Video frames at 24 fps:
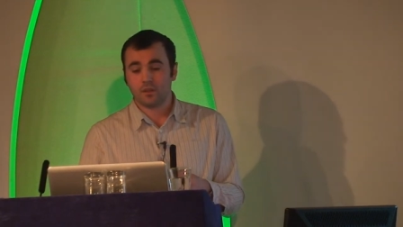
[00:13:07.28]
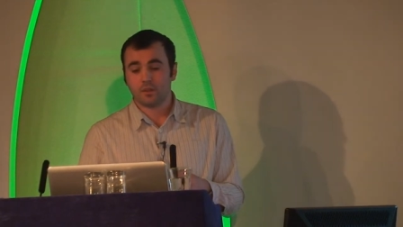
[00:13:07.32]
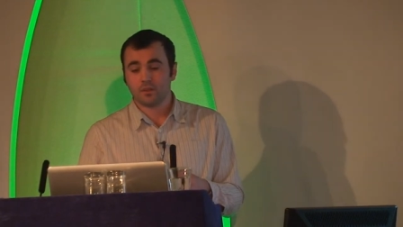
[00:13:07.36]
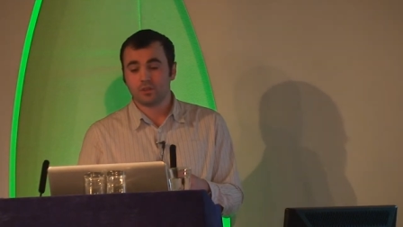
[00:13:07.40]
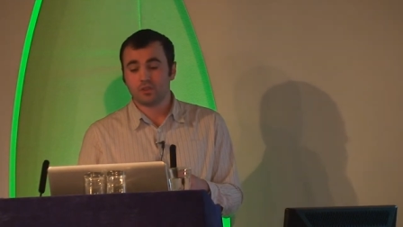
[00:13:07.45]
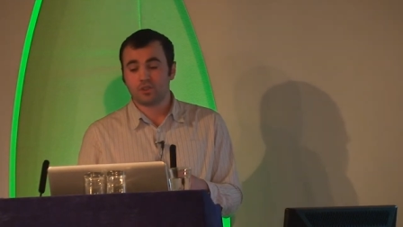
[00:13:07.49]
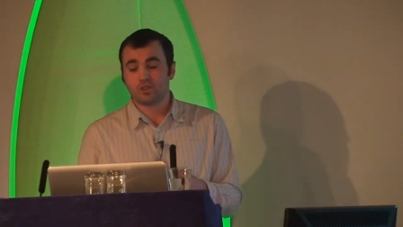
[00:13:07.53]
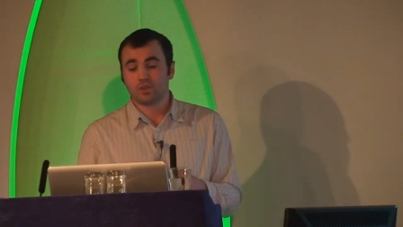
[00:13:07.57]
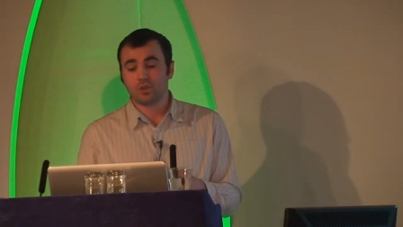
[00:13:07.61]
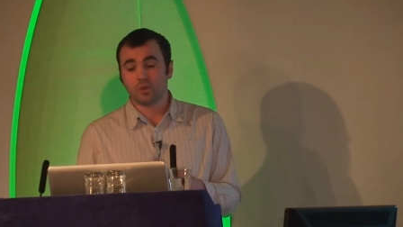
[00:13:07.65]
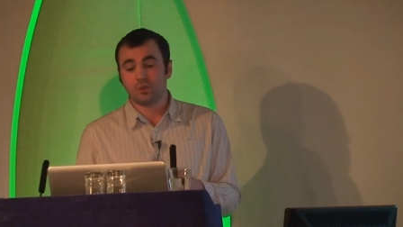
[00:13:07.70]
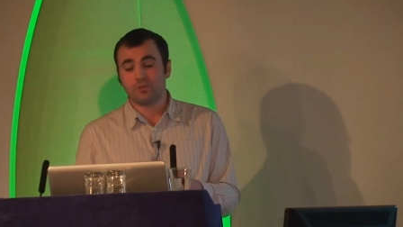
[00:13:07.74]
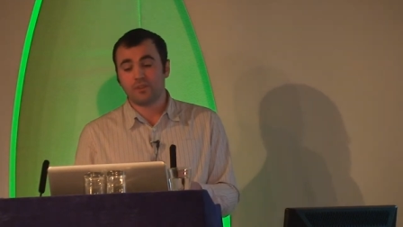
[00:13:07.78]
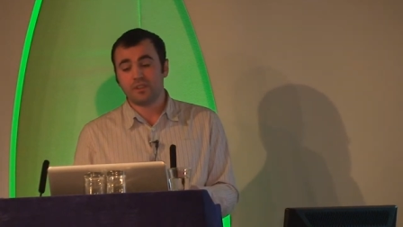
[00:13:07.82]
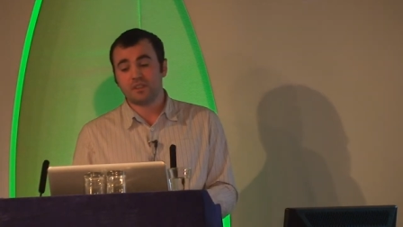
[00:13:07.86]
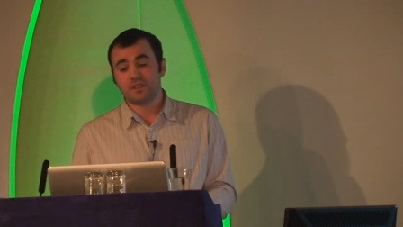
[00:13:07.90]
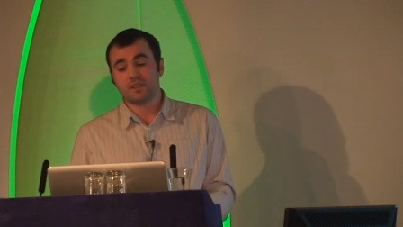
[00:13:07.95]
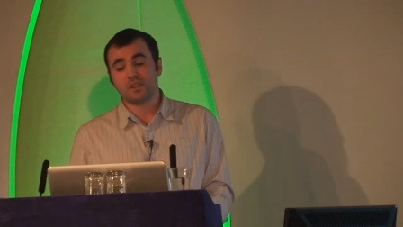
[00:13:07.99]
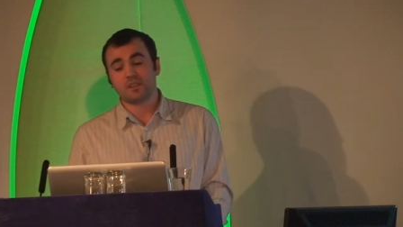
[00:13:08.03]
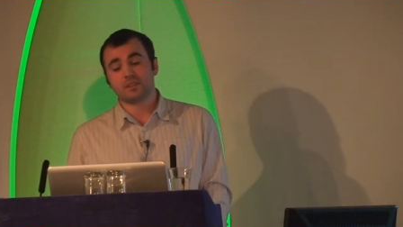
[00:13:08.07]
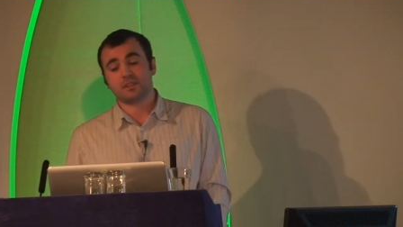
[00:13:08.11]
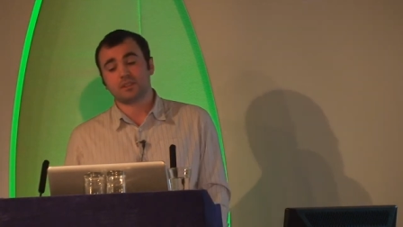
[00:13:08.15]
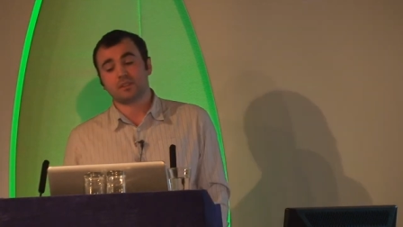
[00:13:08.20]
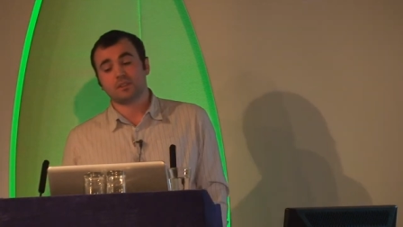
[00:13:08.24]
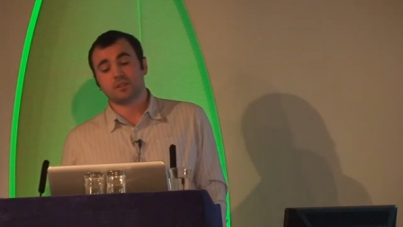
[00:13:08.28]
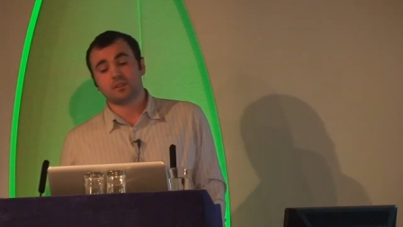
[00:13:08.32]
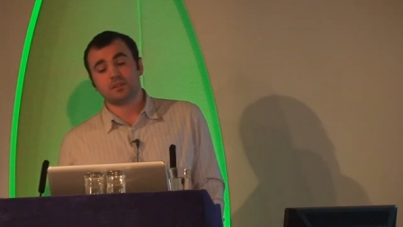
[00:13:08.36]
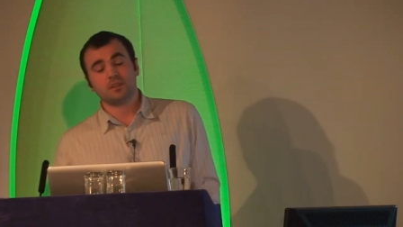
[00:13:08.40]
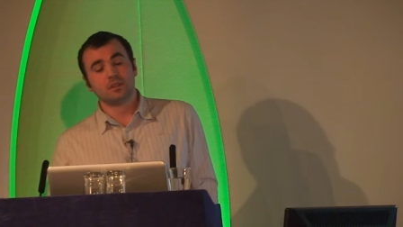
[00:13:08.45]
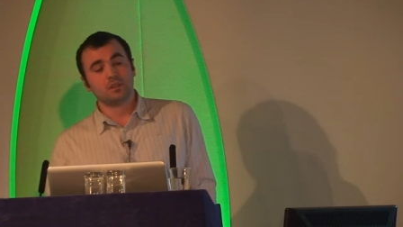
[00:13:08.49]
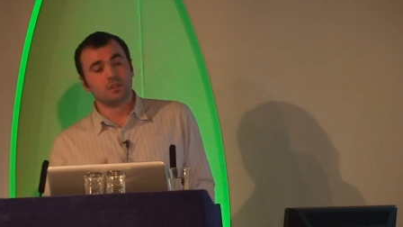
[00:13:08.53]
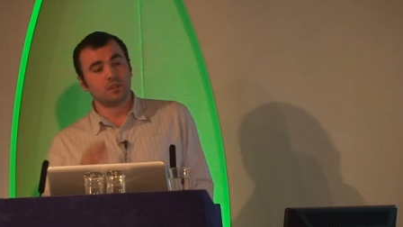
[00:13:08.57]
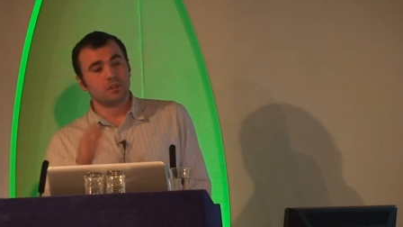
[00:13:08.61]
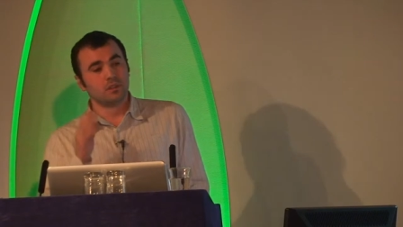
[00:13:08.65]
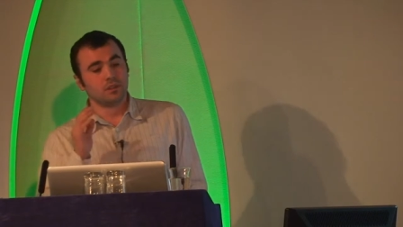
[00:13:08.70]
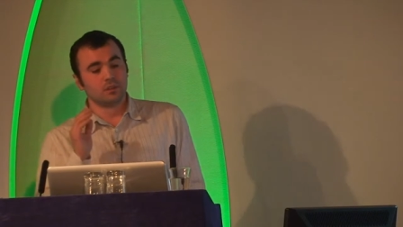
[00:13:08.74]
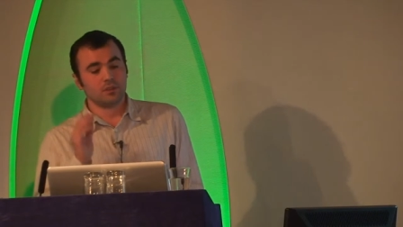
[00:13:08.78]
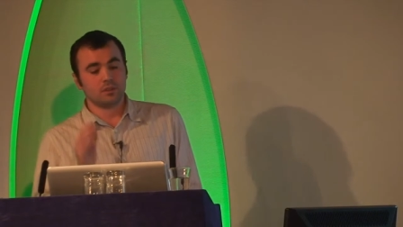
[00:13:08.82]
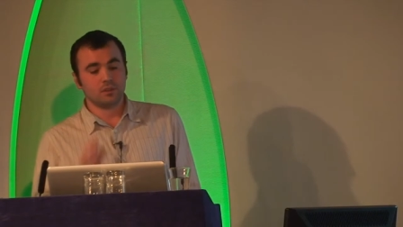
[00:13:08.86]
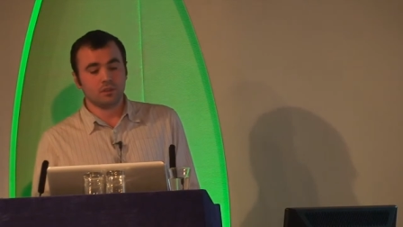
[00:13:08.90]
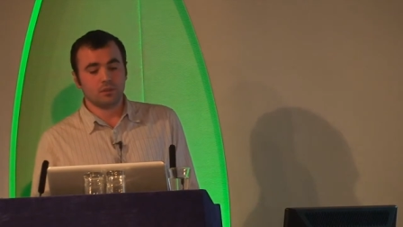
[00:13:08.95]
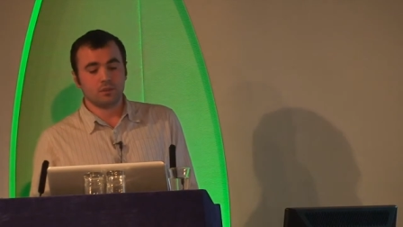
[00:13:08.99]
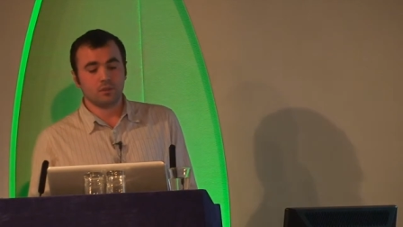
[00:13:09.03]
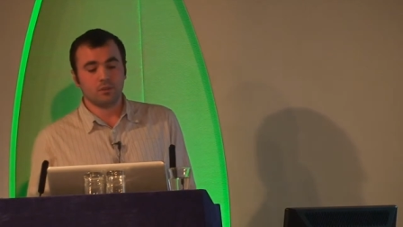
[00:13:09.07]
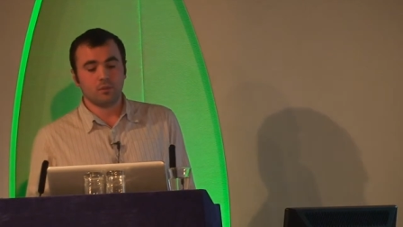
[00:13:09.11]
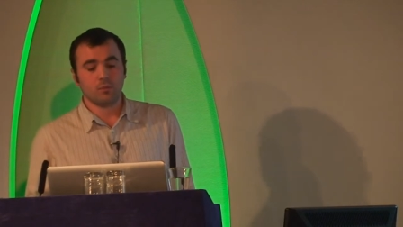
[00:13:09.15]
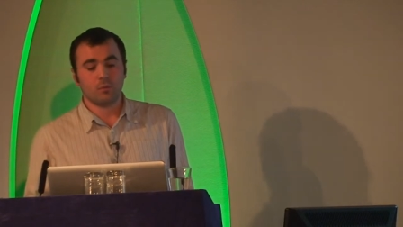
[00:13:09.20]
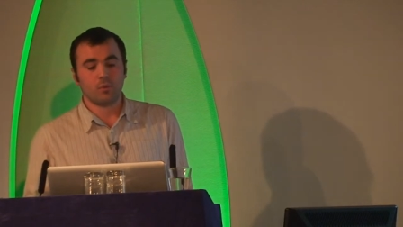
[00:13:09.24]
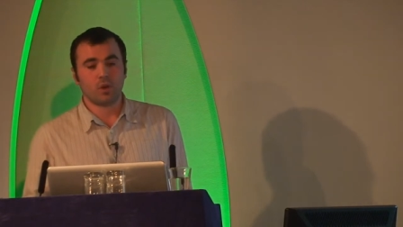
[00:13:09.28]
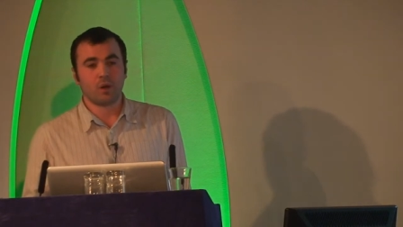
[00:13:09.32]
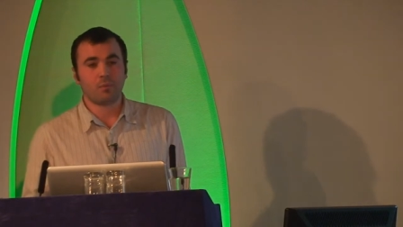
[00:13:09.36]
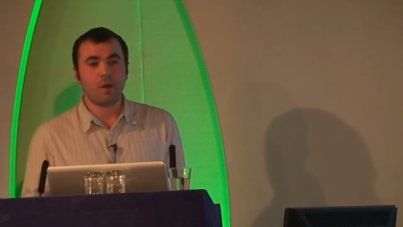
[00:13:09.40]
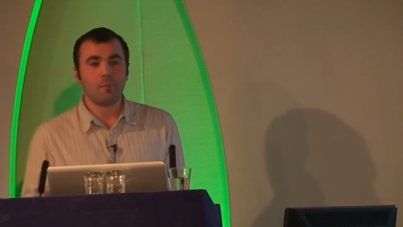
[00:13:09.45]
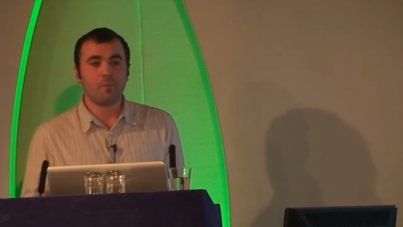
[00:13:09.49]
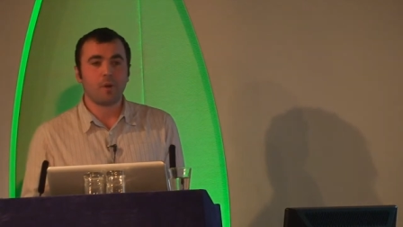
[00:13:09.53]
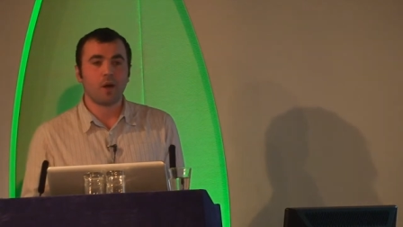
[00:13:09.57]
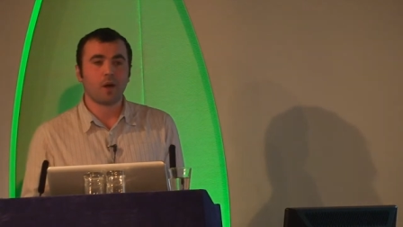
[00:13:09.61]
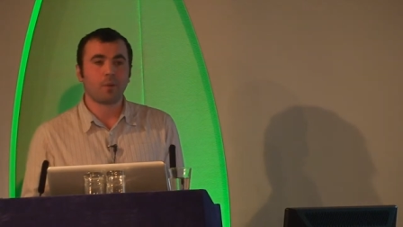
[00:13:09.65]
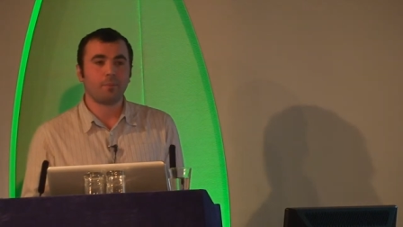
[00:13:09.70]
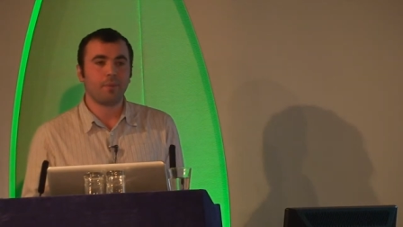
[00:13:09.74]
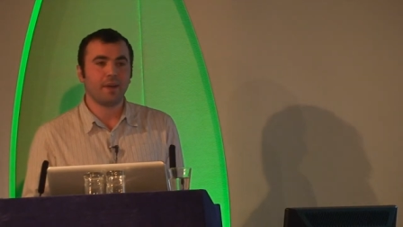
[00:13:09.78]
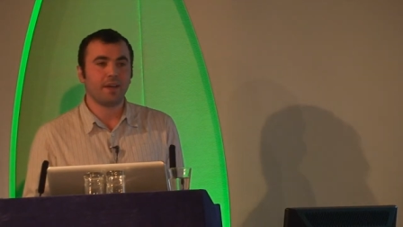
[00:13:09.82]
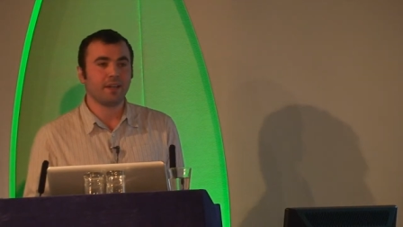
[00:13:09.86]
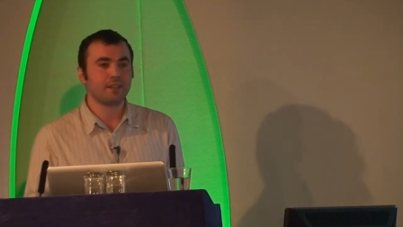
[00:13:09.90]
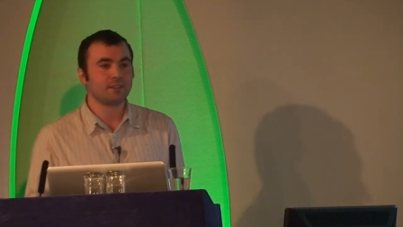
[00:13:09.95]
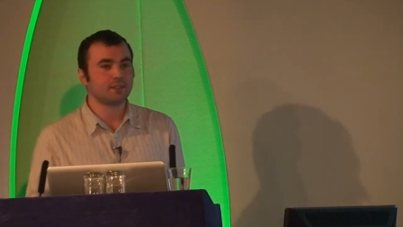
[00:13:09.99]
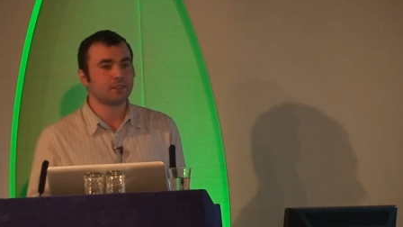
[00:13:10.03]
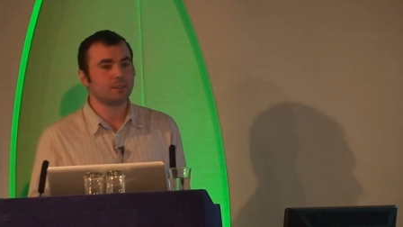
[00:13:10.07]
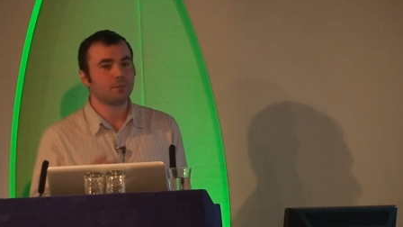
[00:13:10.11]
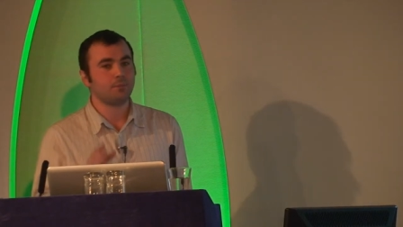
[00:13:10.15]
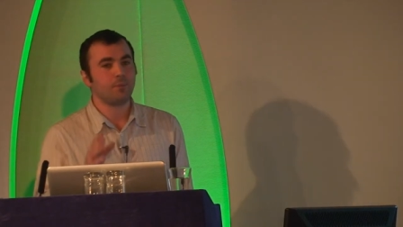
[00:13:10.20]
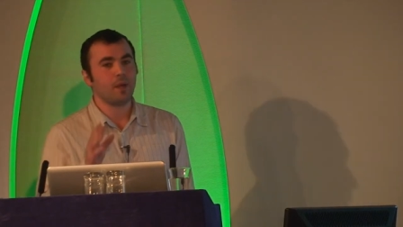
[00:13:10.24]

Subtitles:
Store visits, one of my bugbears.